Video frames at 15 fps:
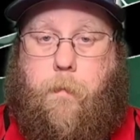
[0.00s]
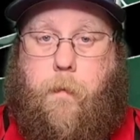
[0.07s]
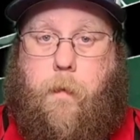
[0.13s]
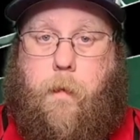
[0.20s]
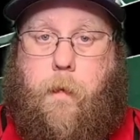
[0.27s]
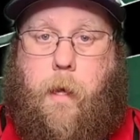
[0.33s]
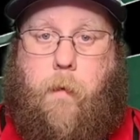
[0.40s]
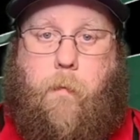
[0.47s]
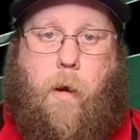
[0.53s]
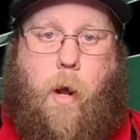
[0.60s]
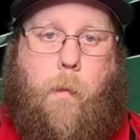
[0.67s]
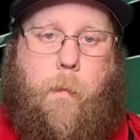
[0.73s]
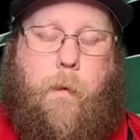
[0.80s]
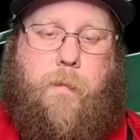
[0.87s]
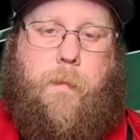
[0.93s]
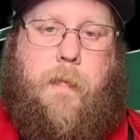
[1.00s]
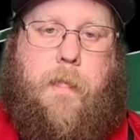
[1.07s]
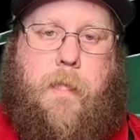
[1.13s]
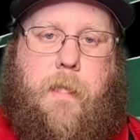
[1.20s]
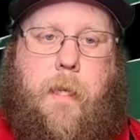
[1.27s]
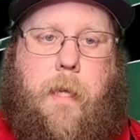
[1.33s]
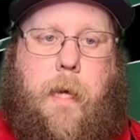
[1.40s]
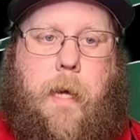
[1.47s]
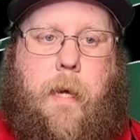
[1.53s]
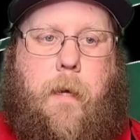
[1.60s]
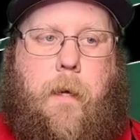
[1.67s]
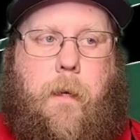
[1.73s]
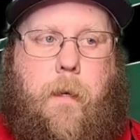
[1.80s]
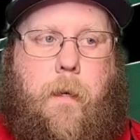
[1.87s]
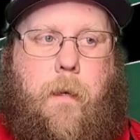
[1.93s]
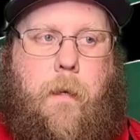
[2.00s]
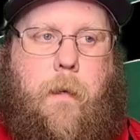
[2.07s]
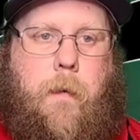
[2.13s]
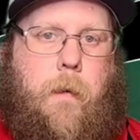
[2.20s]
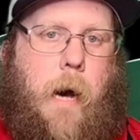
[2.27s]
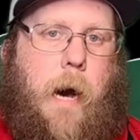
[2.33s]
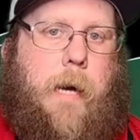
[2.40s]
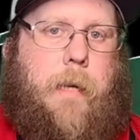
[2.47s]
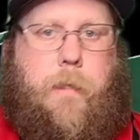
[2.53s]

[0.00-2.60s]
it would almost be silly not